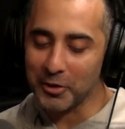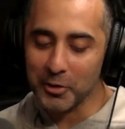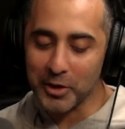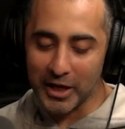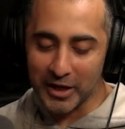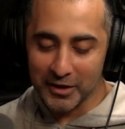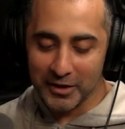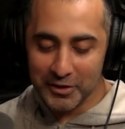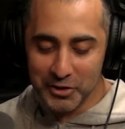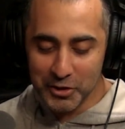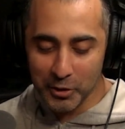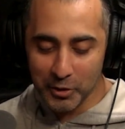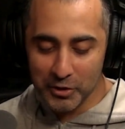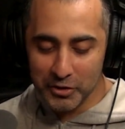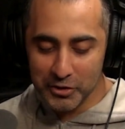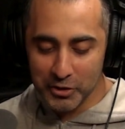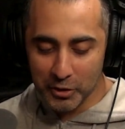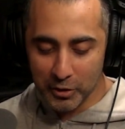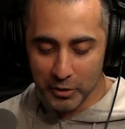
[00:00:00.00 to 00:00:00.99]
Okay, so
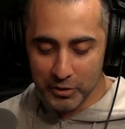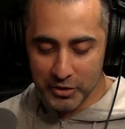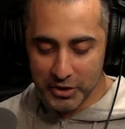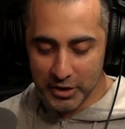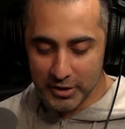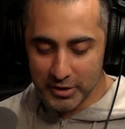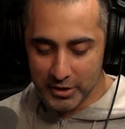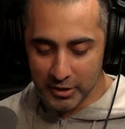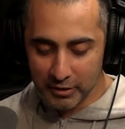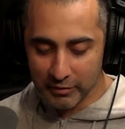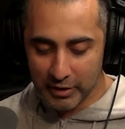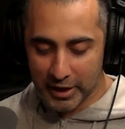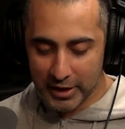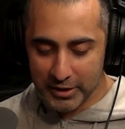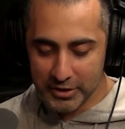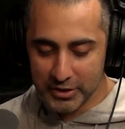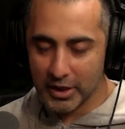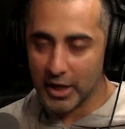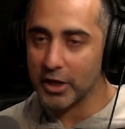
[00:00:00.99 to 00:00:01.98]
you're a citizen of
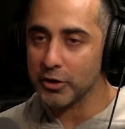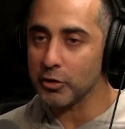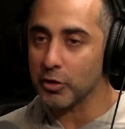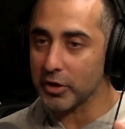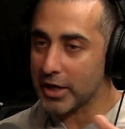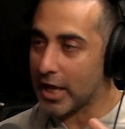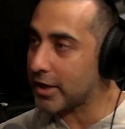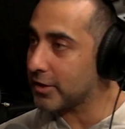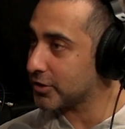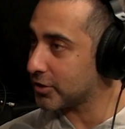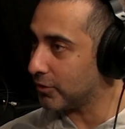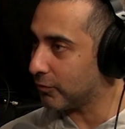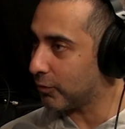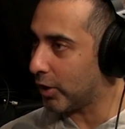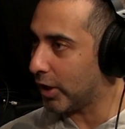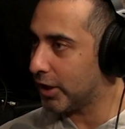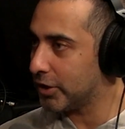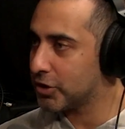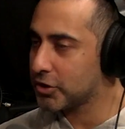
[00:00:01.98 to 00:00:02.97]
X and you're a netizen of
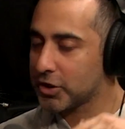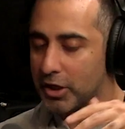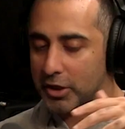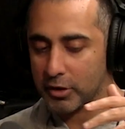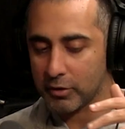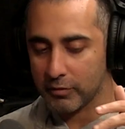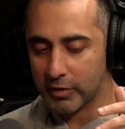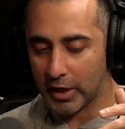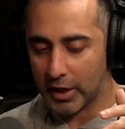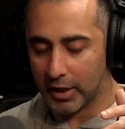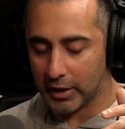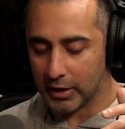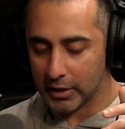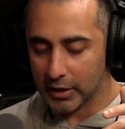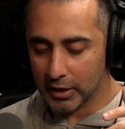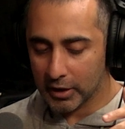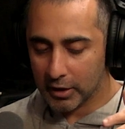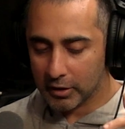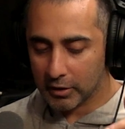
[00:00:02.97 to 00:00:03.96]
Y, just like you've got
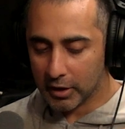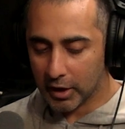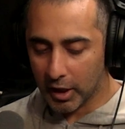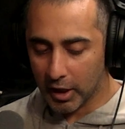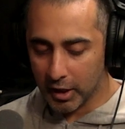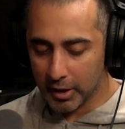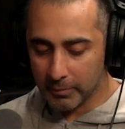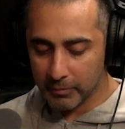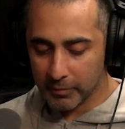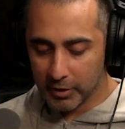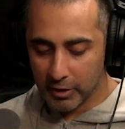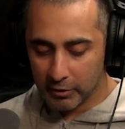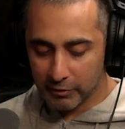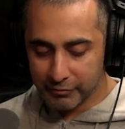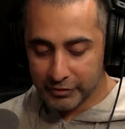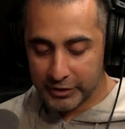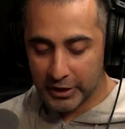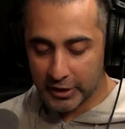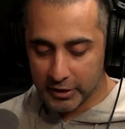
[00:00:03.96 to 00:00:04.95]

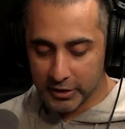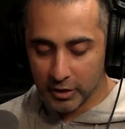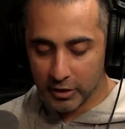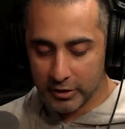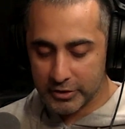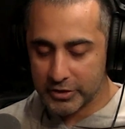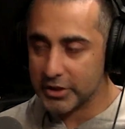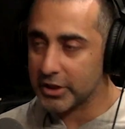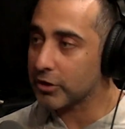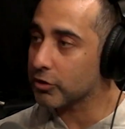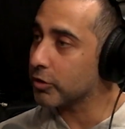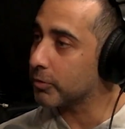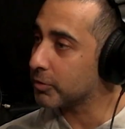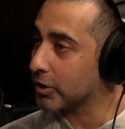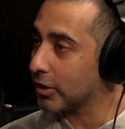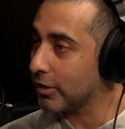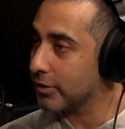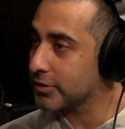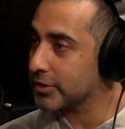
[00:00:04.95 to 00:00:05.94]
fiat currency and
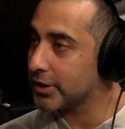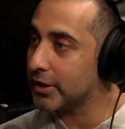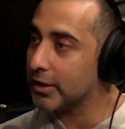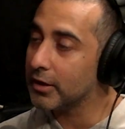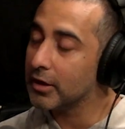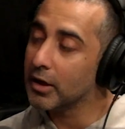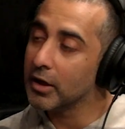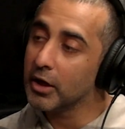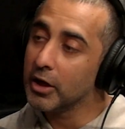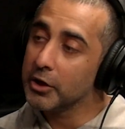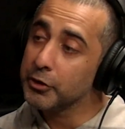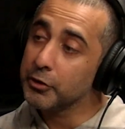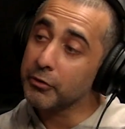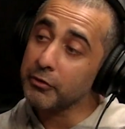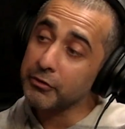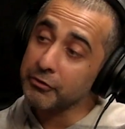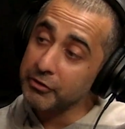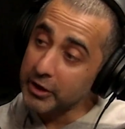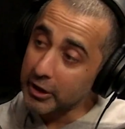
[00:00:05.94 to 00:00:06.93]
cryptocurrency. You
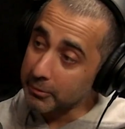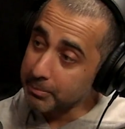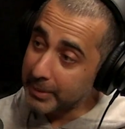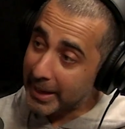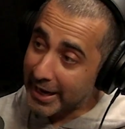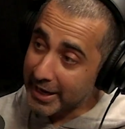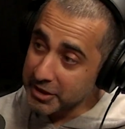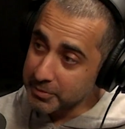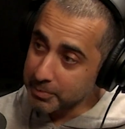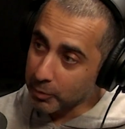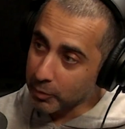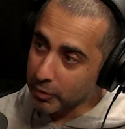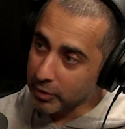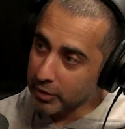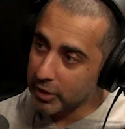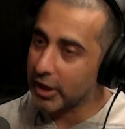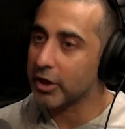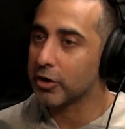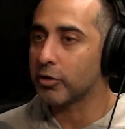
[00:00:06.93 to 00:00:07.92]
have a fiat
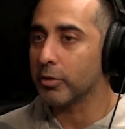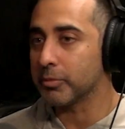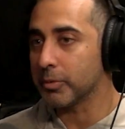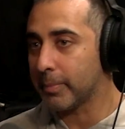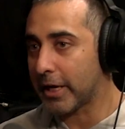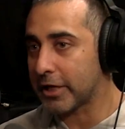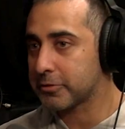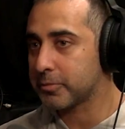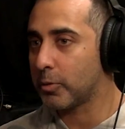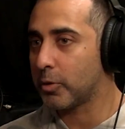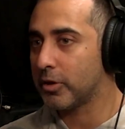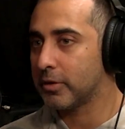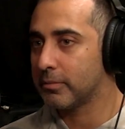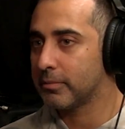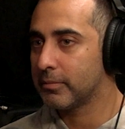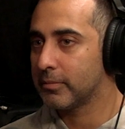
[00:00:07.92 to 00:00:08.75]
passport and a crypto passport.